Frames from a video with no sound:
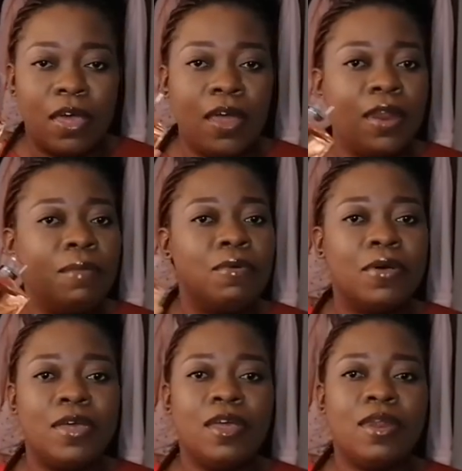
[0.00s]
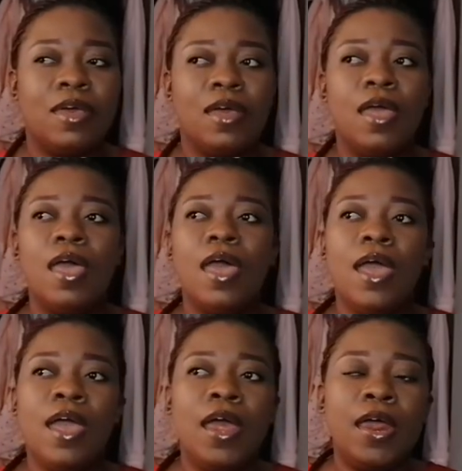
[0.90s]
and I'm not kidding.
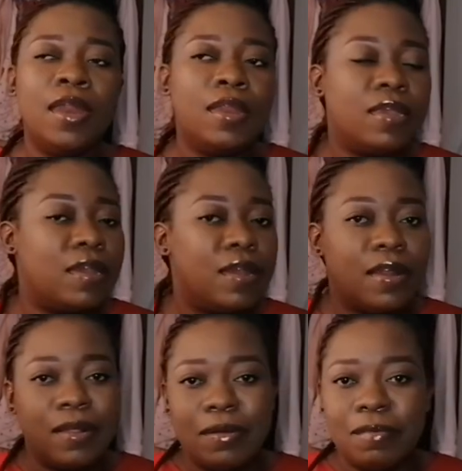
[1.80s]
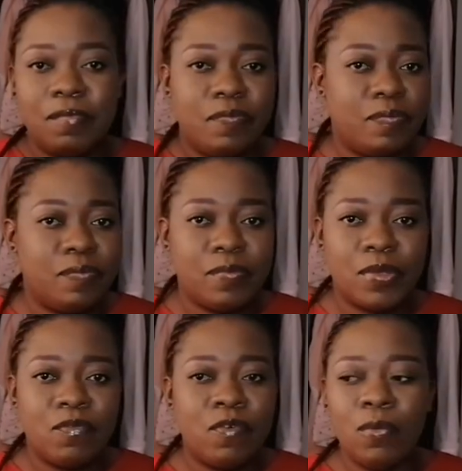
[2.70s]
And
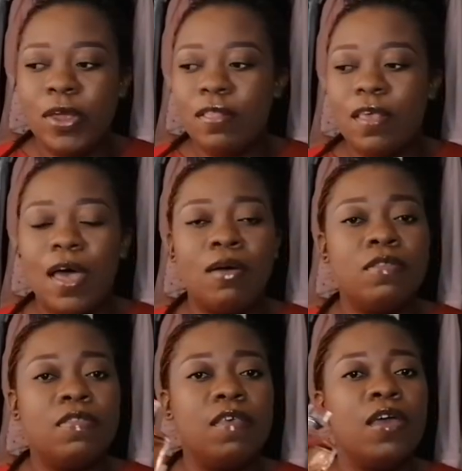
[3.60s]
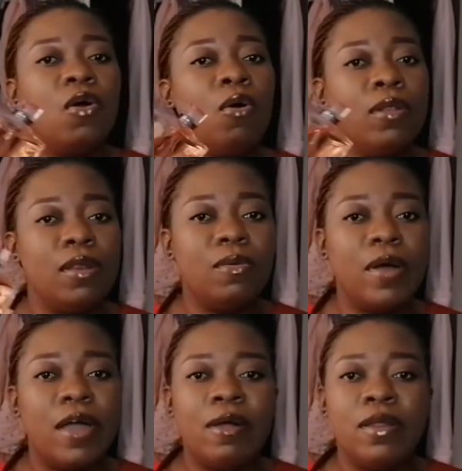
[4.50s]
for winter, I would say only
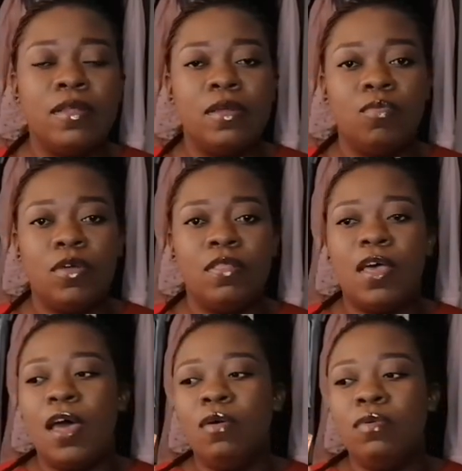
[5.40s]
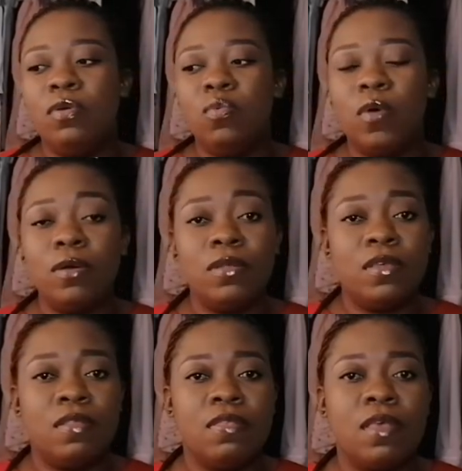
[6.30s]
wear it in winter. I wouldn't wear
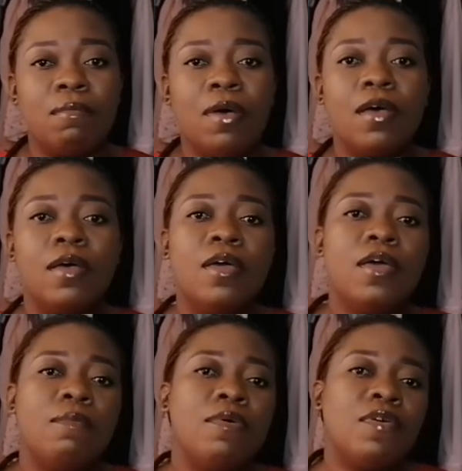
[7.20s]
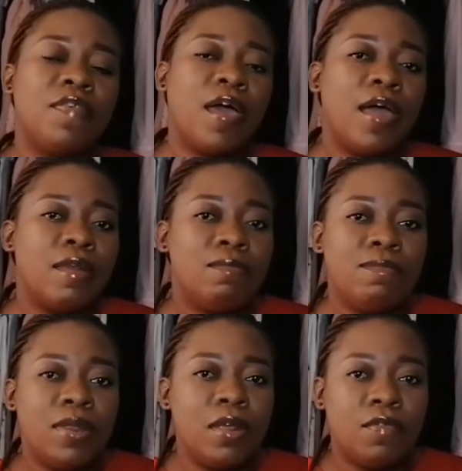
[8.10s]
it in summer because I had
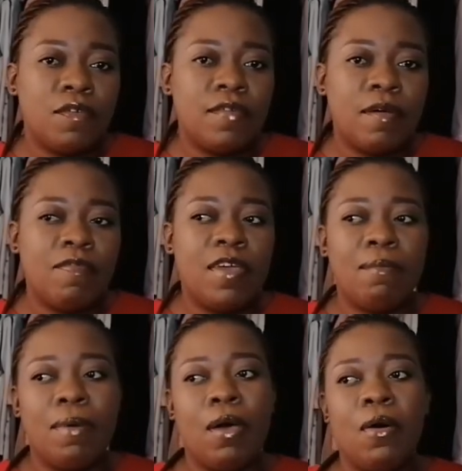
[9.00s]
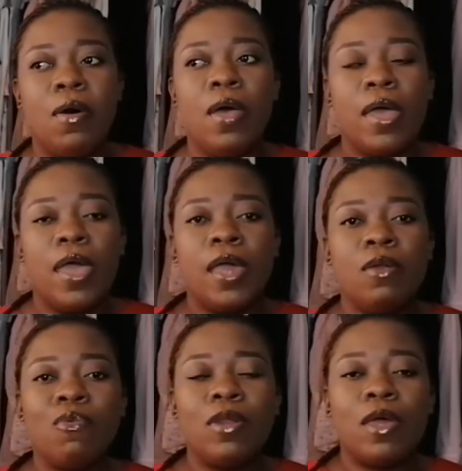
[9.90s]
minis of La Vie Belle,
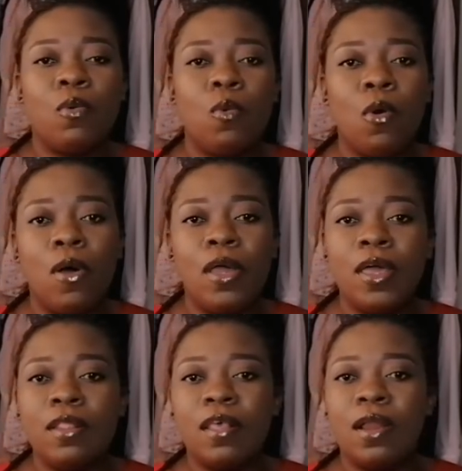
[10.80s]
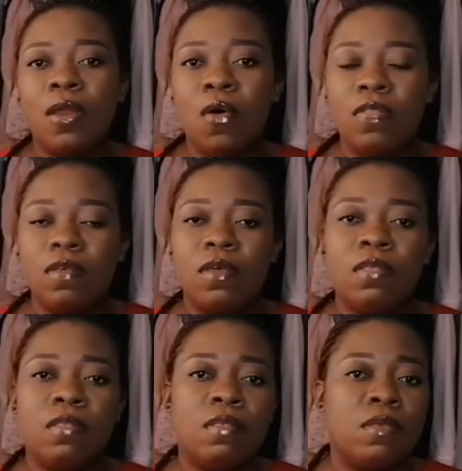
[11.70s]
and when I wore it a lot
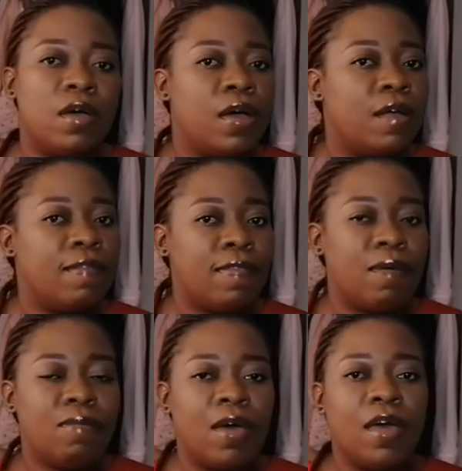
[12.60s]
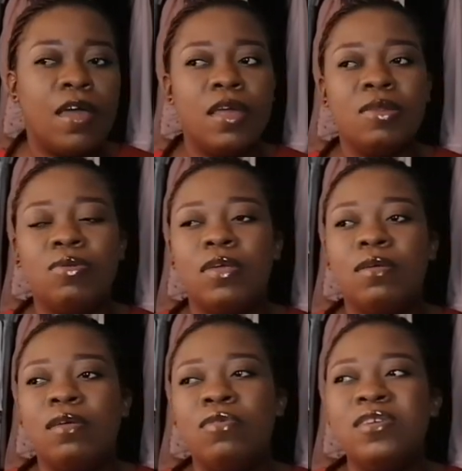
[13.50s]
in summer,
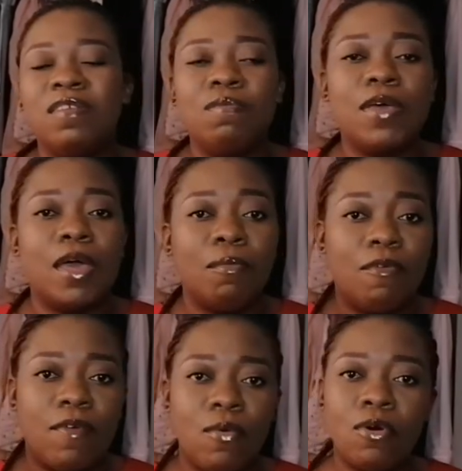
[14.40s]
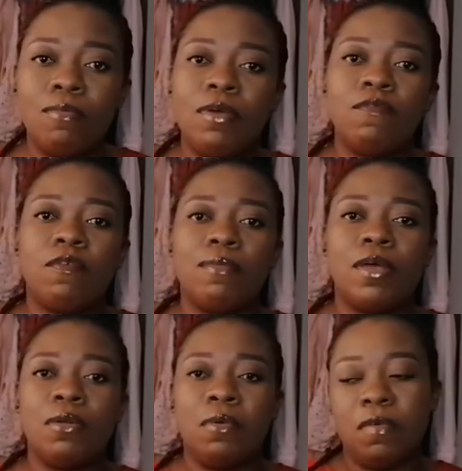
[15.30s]
it just became overwhelming for
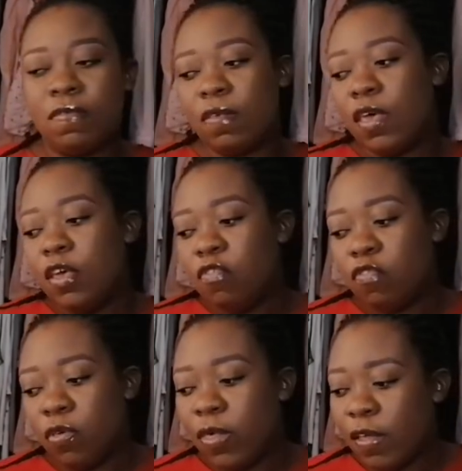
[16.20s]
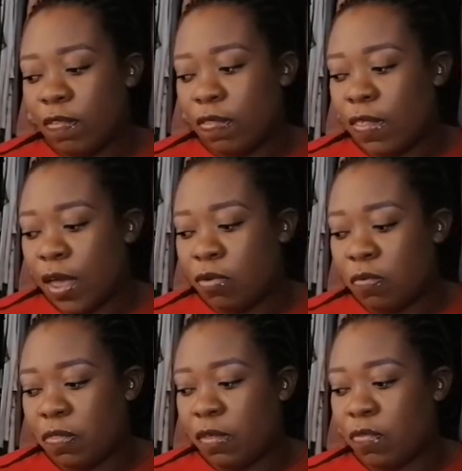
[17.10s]
my nose. So that's that
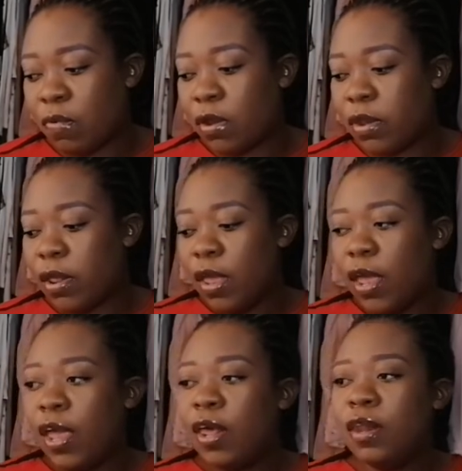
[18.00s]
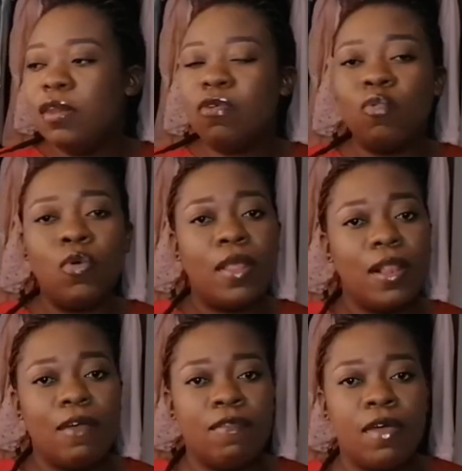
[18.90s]
with this one. And with
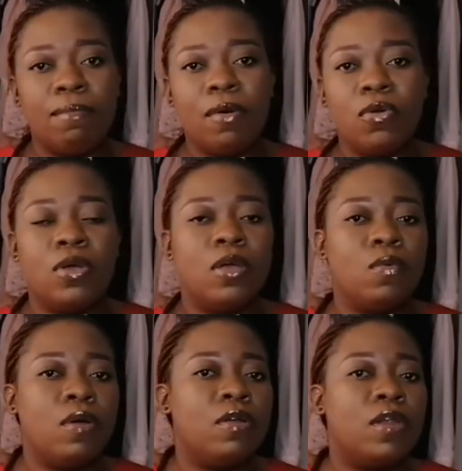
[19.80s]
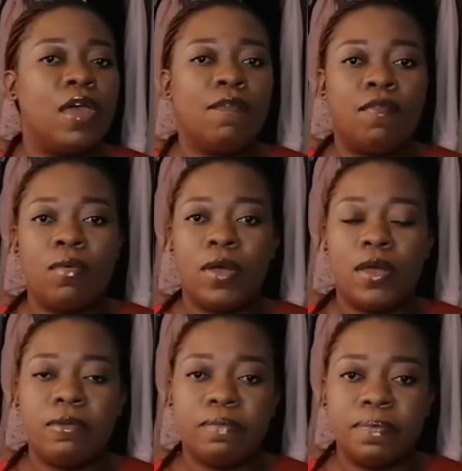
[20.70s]
La Vie Belle, you can wear it
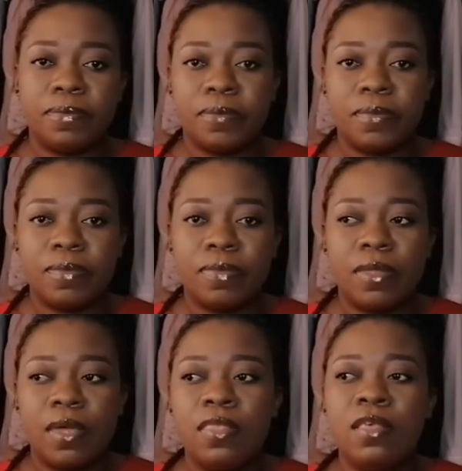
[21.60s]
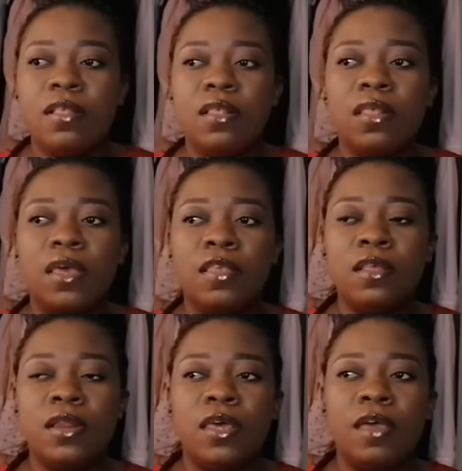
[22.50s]
everywhere. This is
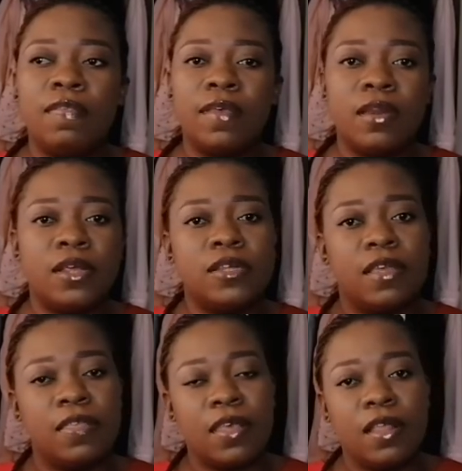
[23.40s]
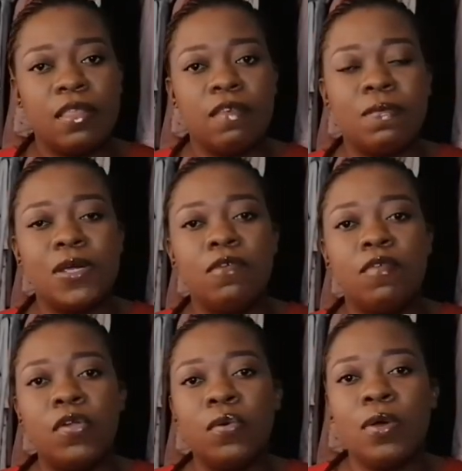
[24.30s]
easily a signature scent, especially
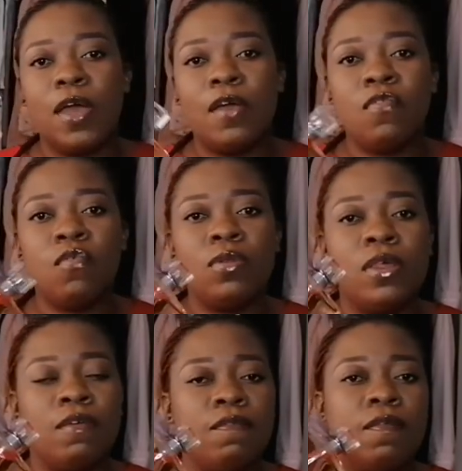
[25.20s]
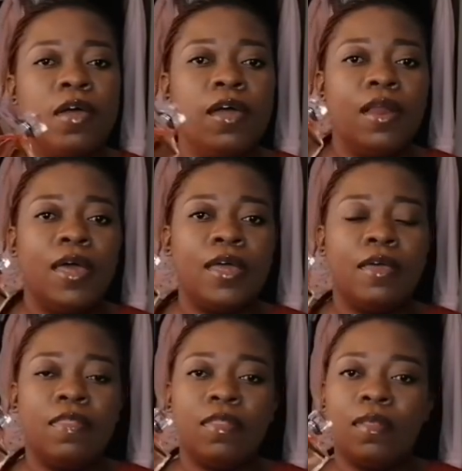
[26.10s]
for you guys who live
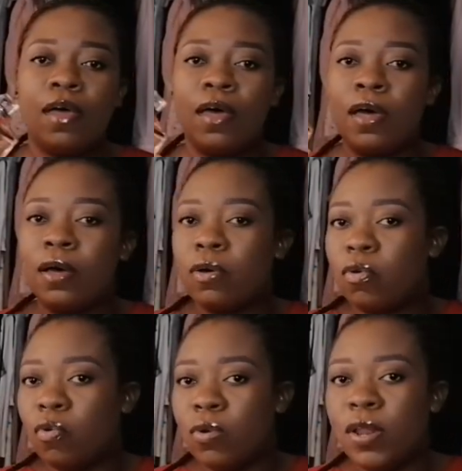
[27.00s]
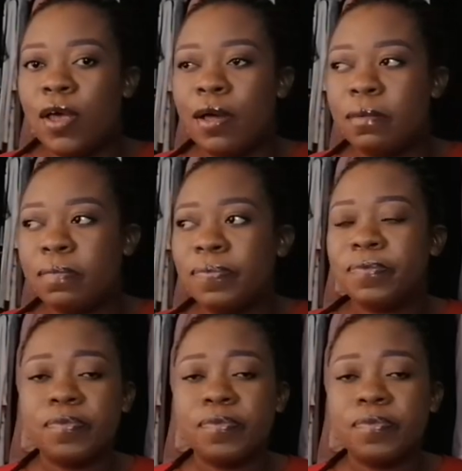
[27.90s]
like in cooler